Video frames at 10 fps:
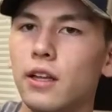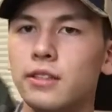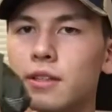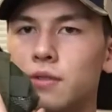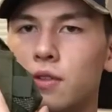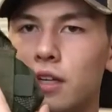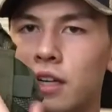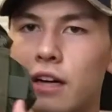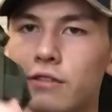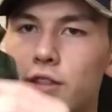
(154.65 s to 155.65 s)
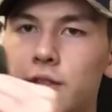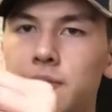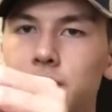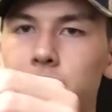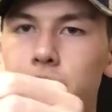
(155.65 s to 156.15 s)
some sort of cover
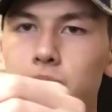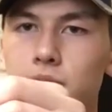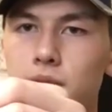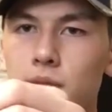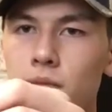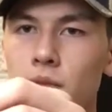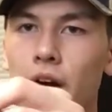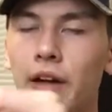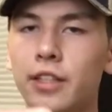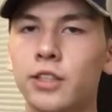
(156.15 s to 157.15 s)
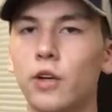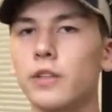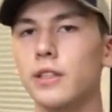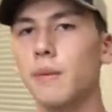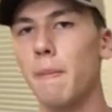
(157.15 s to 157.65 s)
on the
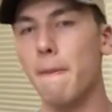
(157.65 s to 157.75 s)
shoulder.